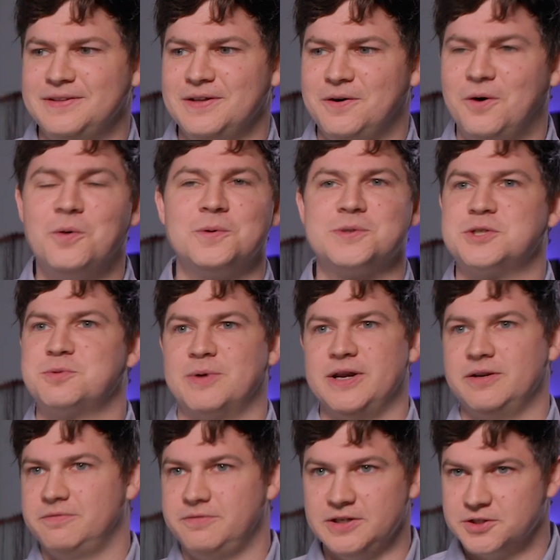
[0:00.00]
The whole
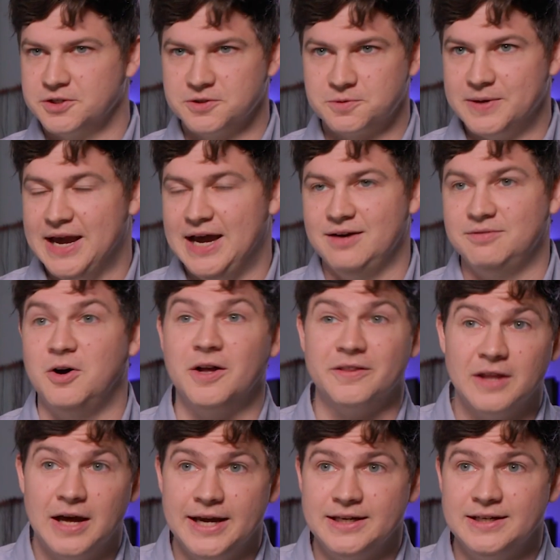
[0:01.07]
spread of features we have
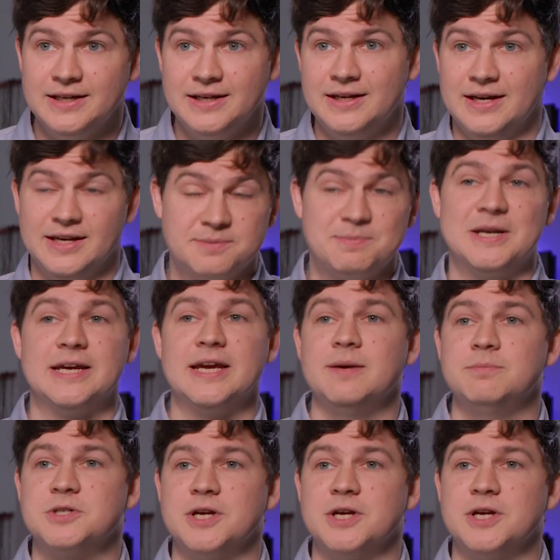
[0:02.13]
online has been a game